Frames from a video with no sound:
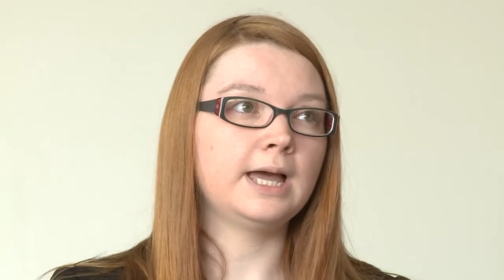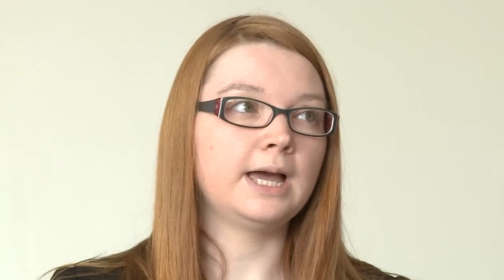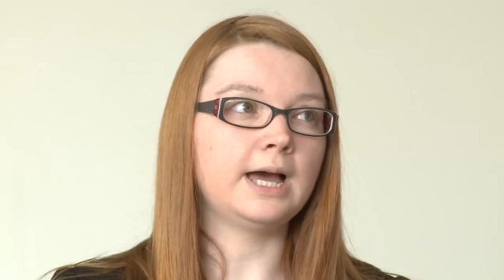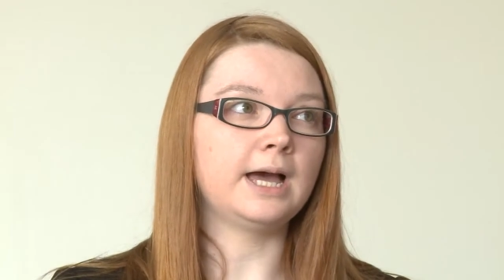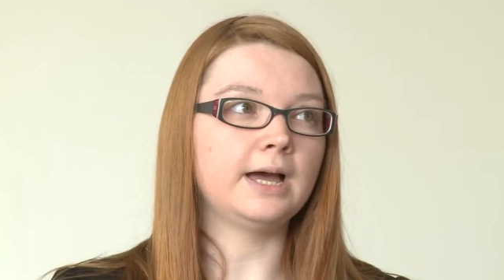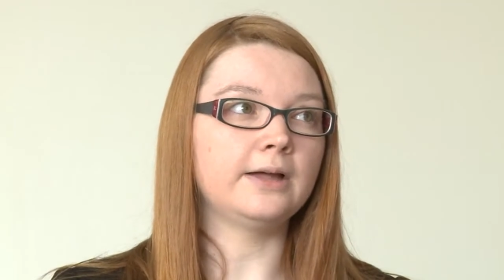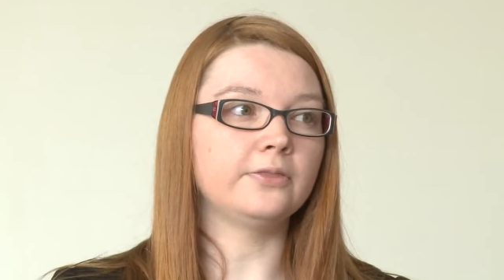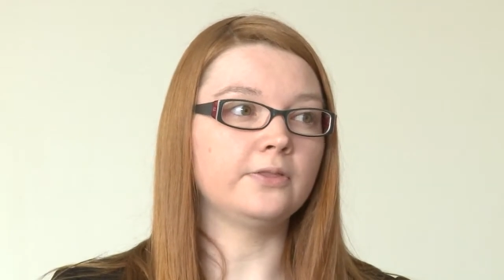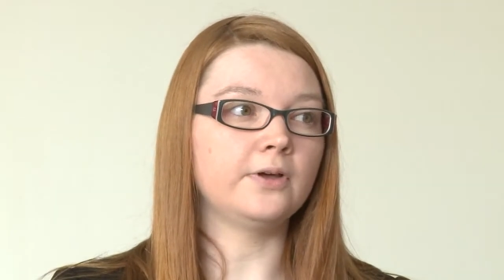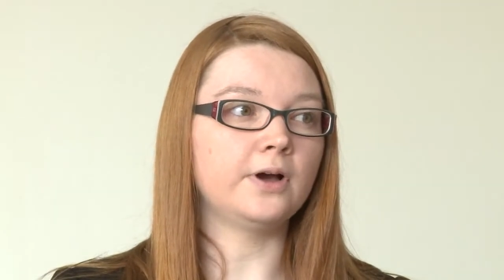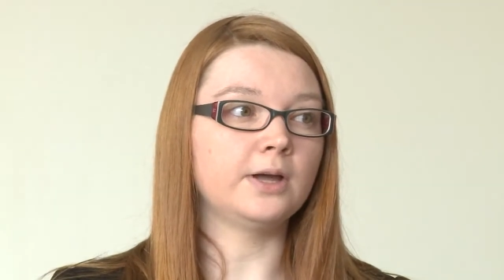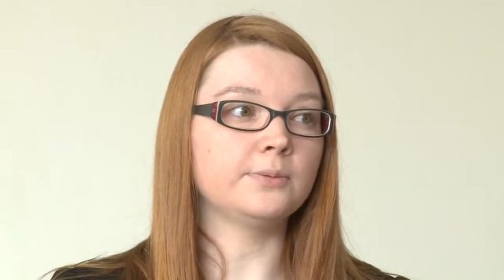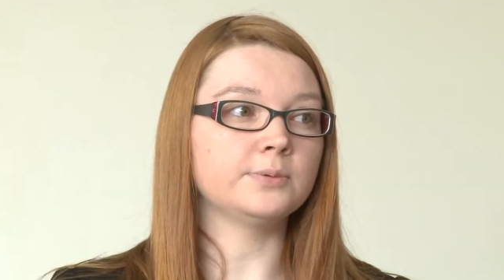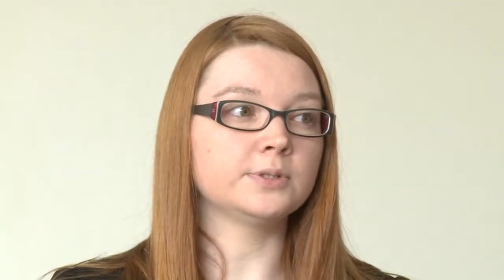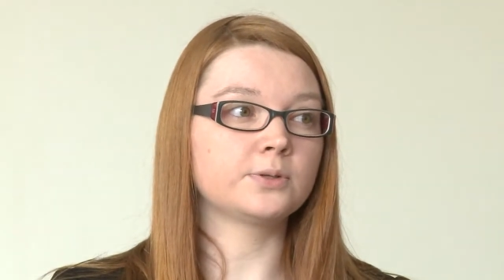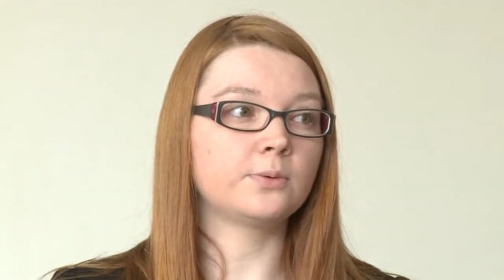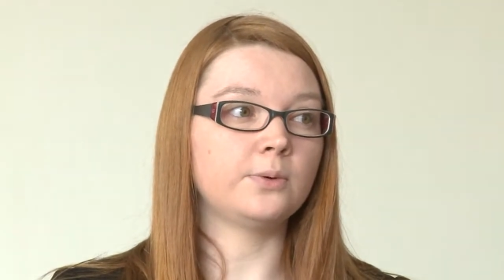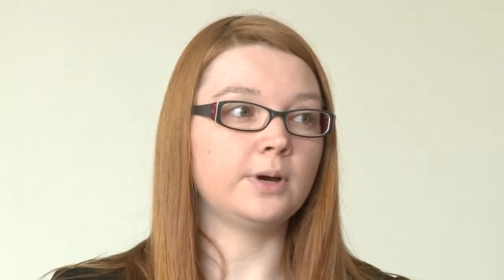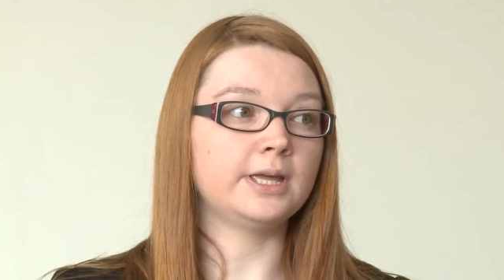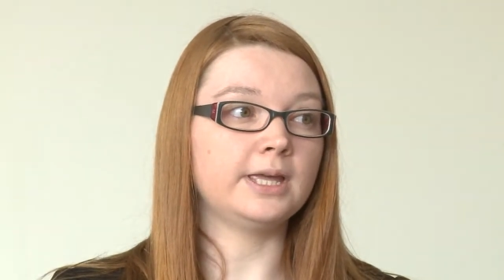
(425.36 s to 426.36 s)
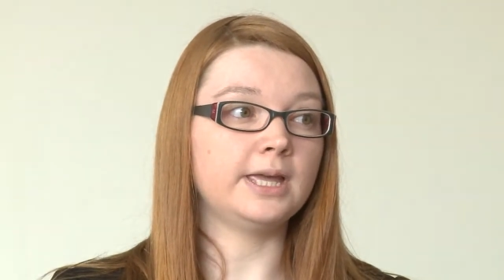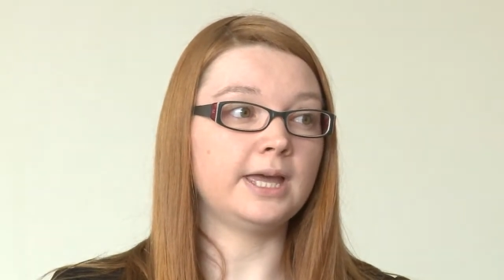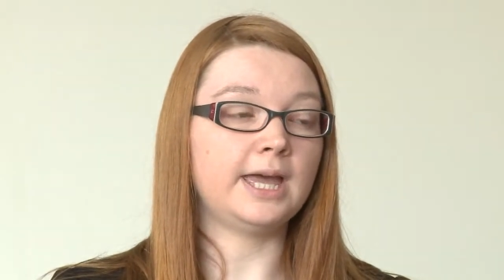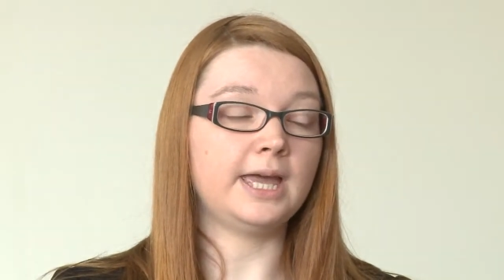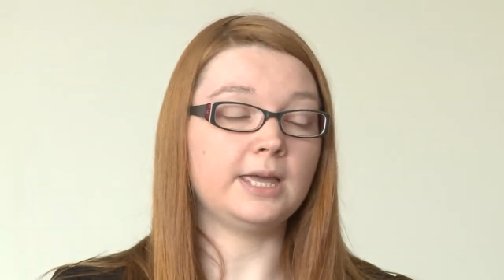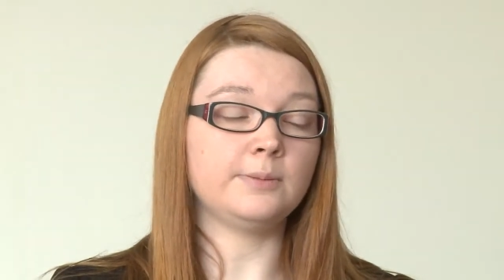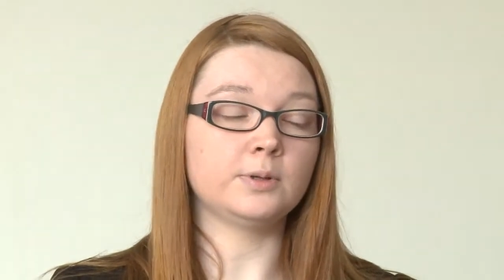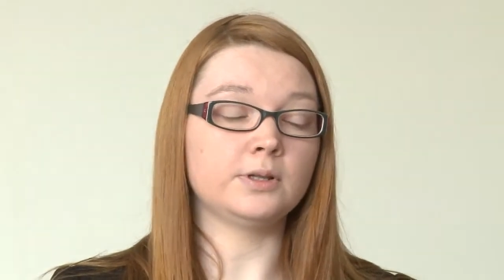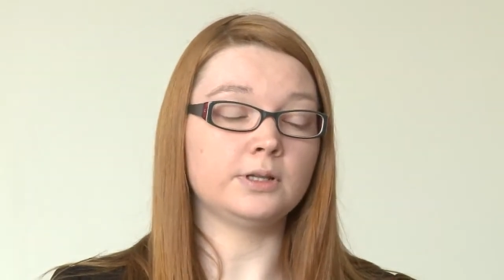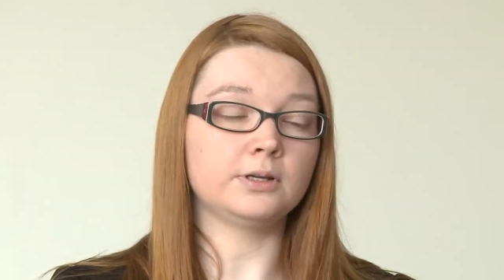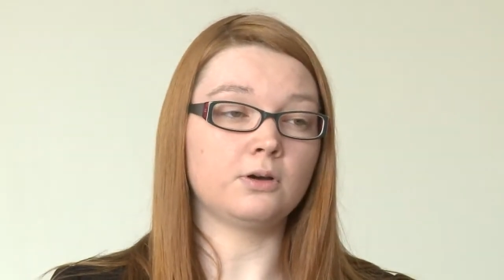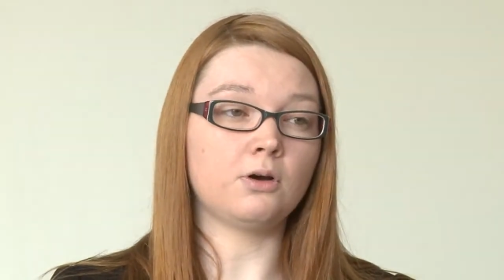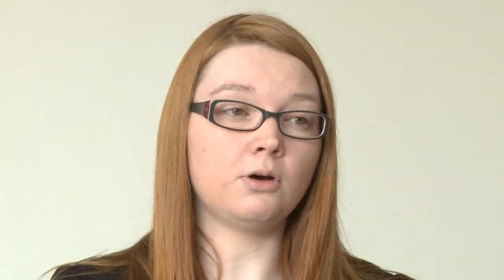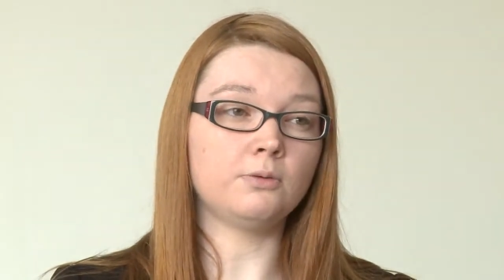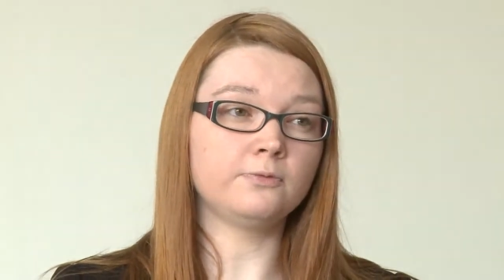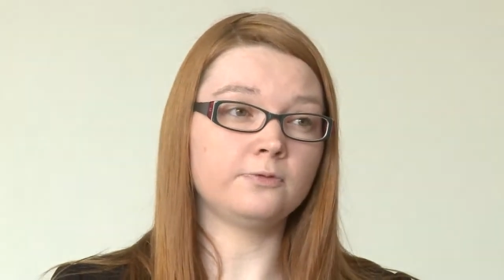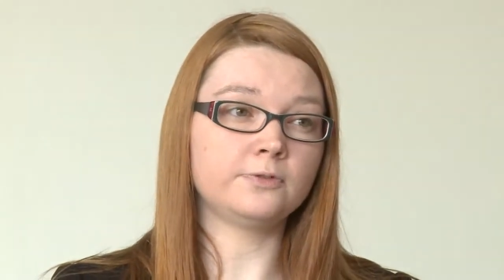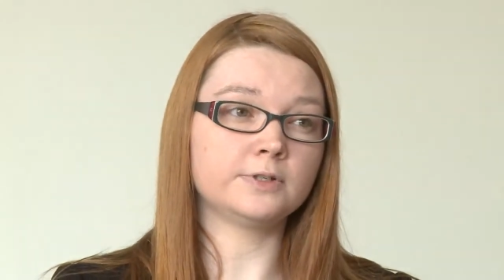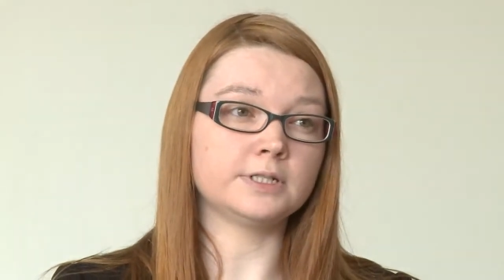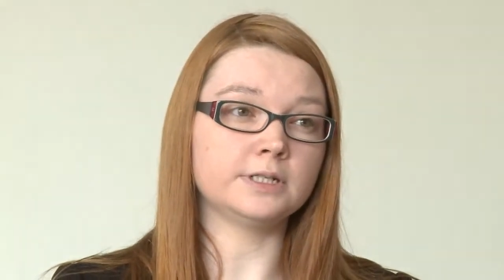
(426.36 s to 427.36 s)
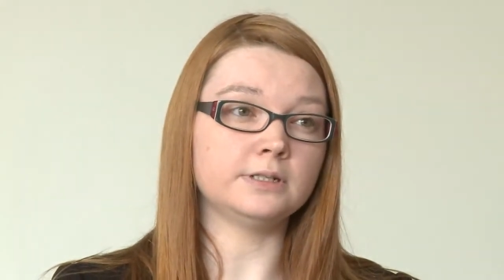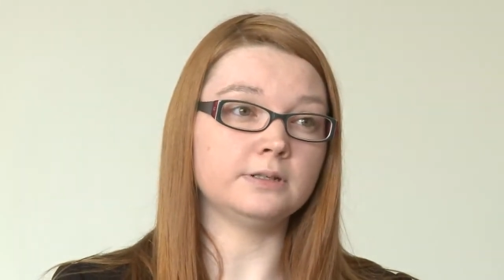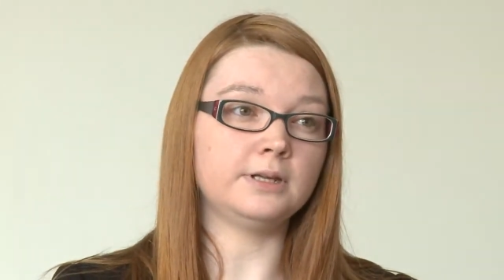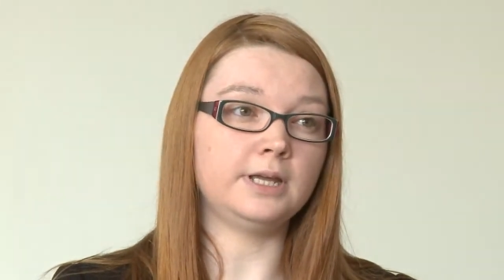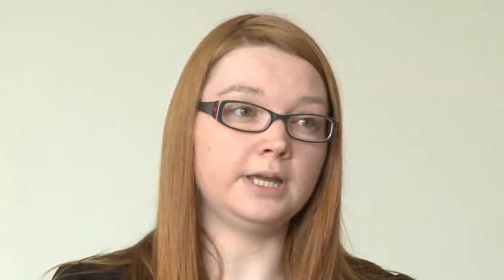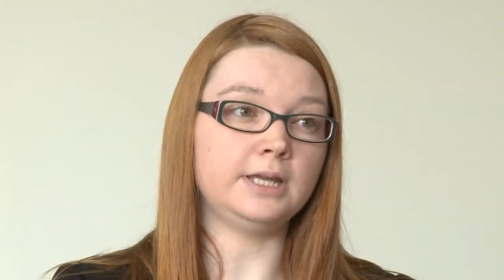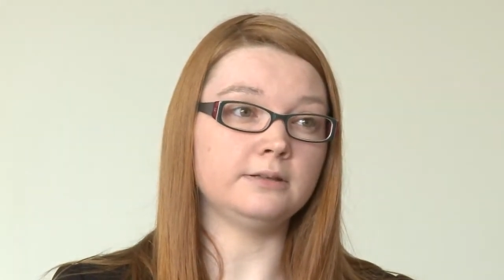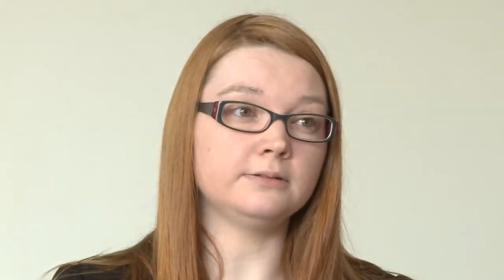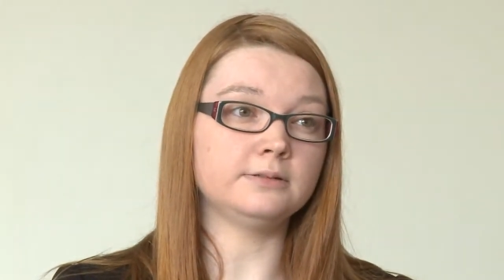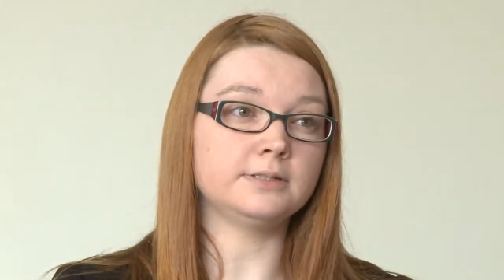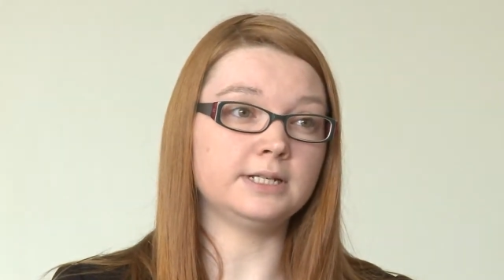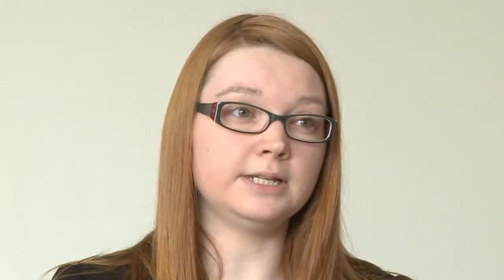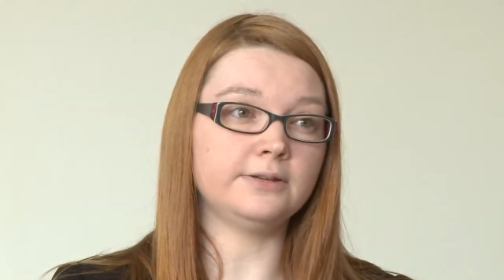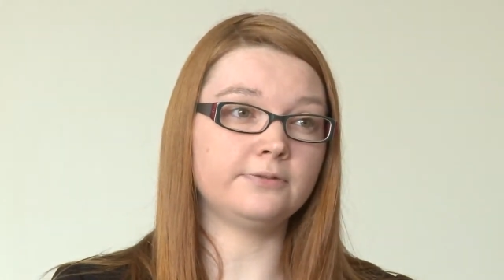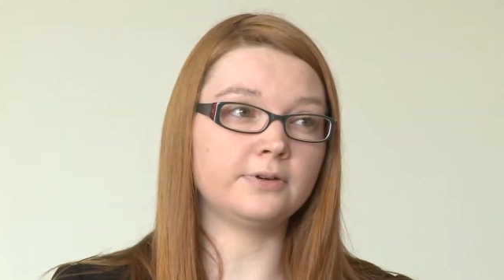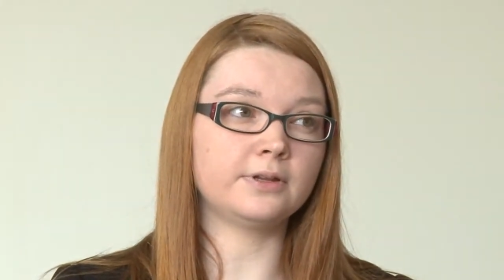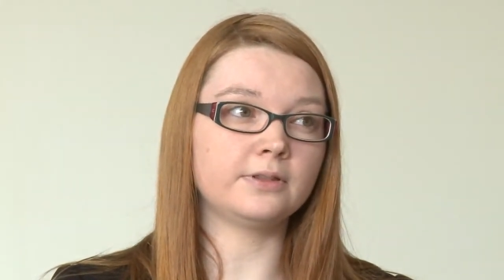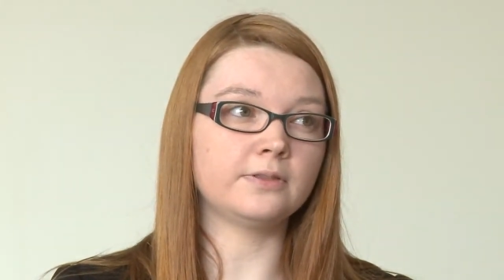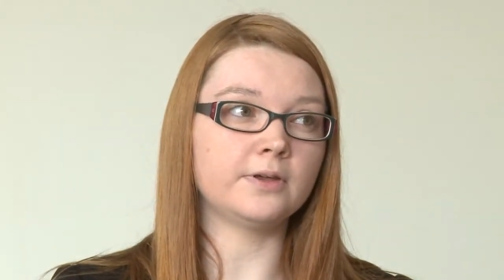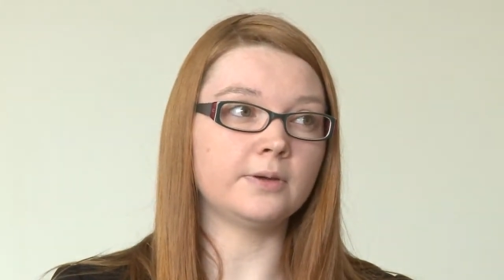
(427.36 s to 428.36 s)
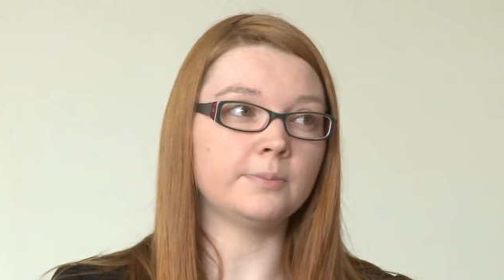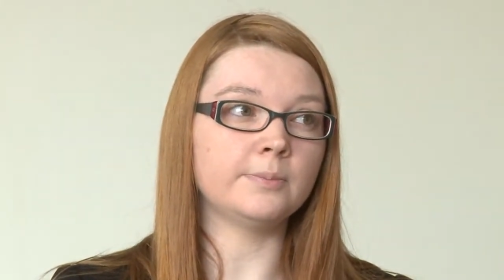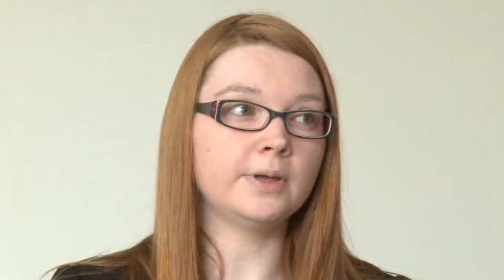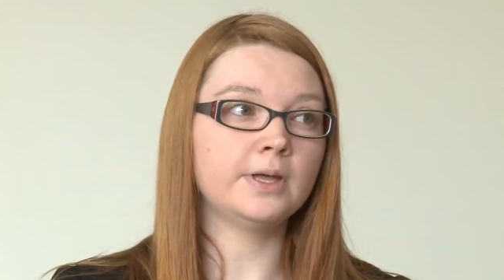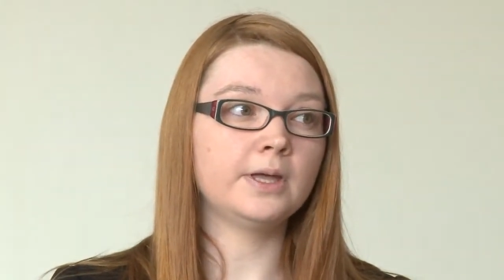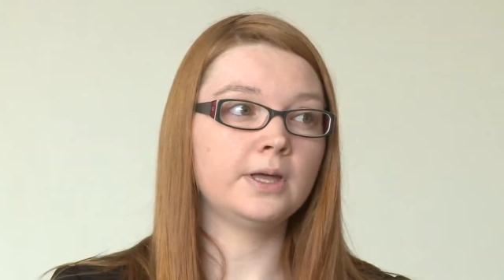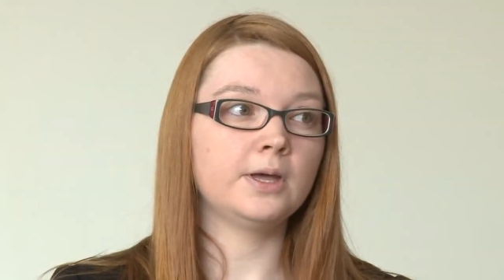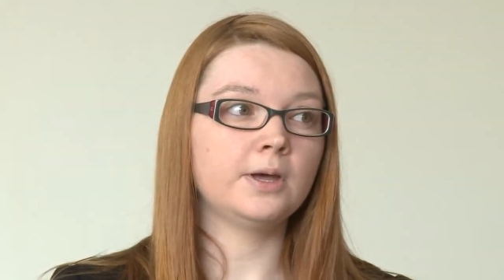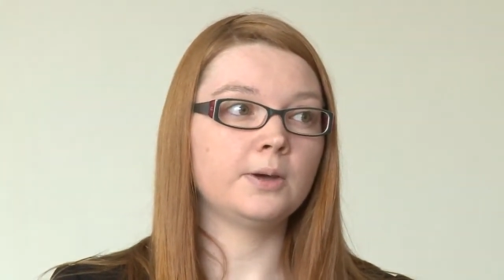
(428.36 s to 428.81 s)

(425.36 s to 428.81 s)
and that I was quite able and confident in delivering them.